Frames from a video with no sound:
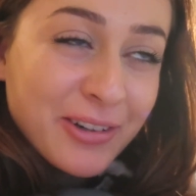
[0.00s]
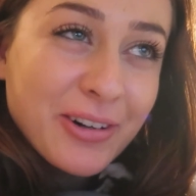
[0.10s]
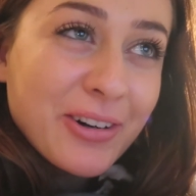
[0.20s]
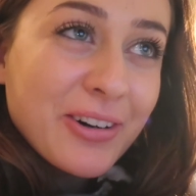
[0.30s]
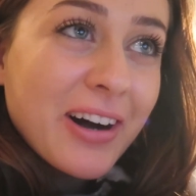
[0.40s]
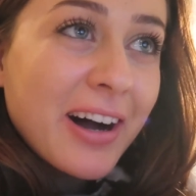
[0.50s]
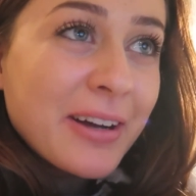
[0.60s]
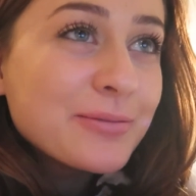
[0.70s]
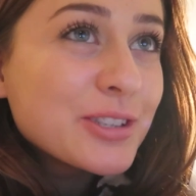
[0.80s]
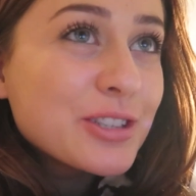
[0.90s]
Or
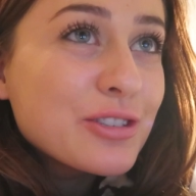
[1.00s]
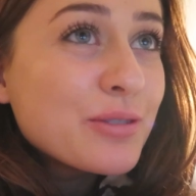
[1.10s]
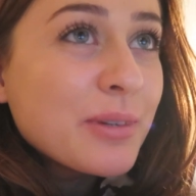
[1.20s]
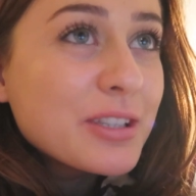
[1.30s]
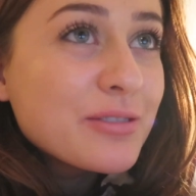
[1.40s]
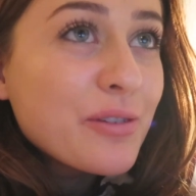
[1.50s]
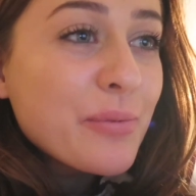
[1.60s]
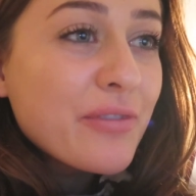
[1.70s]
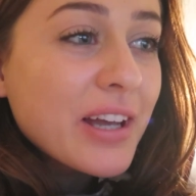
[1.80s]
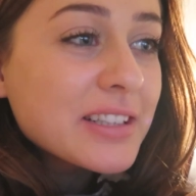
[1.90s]
I'm just too much of a
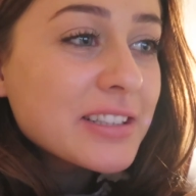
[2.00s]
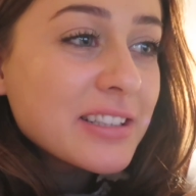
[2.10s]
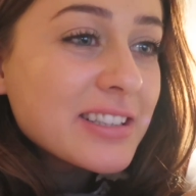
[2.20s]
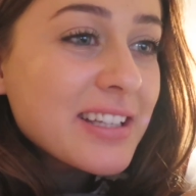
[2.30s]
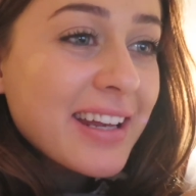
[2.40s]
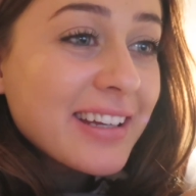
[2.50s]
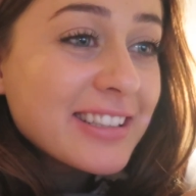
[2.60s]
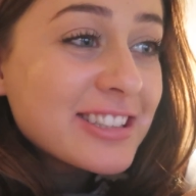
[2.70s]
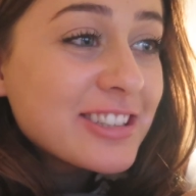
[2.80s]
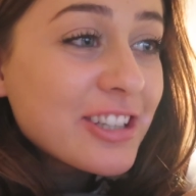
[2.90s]
perfectionist and
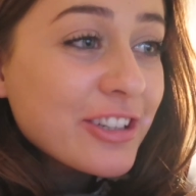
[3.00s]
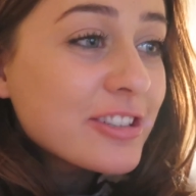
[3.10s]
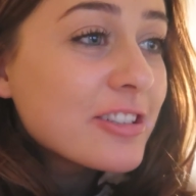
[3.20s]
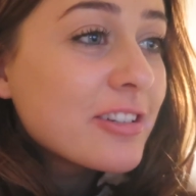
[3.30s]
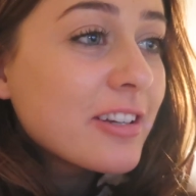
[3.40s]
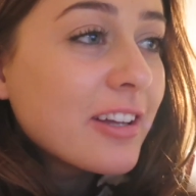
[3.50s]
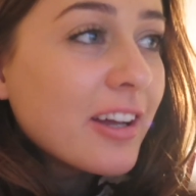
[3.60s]
I just...